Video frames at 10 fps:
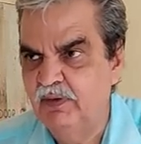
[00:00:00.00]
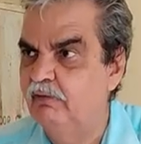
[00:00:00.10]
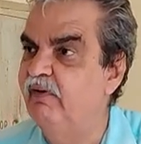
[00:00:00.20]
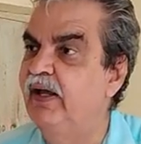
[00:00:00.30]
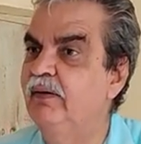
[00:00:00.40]

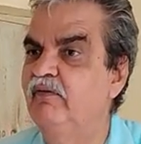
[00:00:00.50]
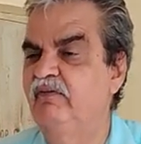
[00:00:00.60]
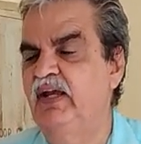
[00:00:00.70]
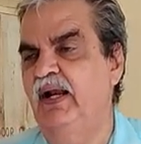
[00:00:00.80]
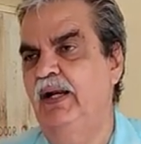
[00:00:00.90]
where
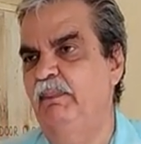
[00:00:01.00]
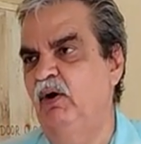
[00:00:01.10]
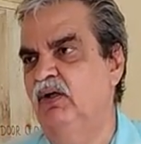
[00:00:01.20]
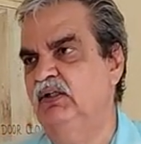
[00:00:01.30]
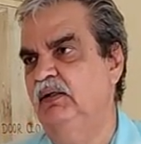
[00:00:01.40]
we are helping
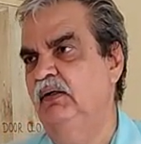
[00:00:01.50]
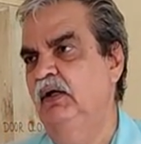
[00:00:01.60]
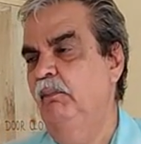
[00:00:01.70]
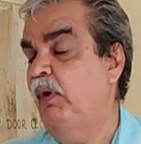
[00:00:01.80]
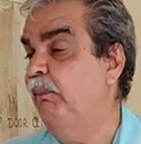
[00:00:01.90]
out the
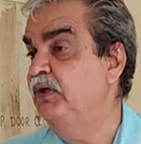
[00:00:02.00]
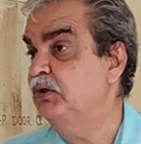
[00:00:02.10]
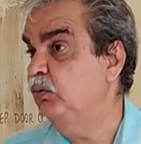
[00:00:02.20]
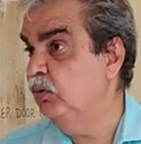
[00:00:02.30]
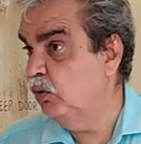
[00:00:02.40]
population
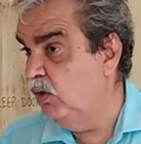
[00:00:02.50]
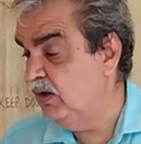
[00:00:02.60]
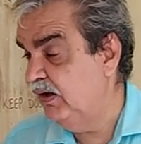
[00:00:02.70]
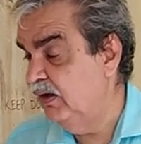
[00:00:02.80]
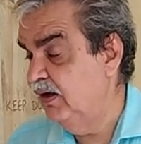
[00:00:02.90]
who don't
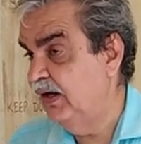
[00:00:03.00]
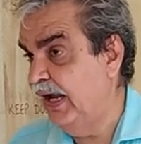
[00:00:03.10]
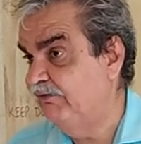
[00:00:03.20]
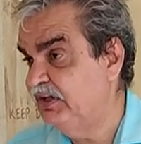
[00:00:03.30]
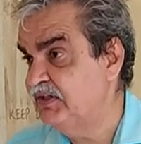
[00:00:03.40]

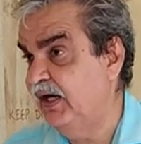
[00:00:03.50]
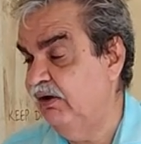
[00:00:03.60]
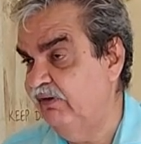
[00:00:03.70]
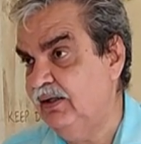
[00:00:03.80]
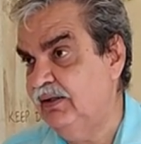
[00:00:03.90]
have this kind of
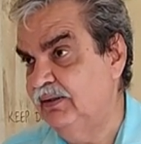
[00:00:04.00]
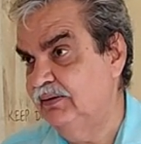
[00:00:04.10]
luck?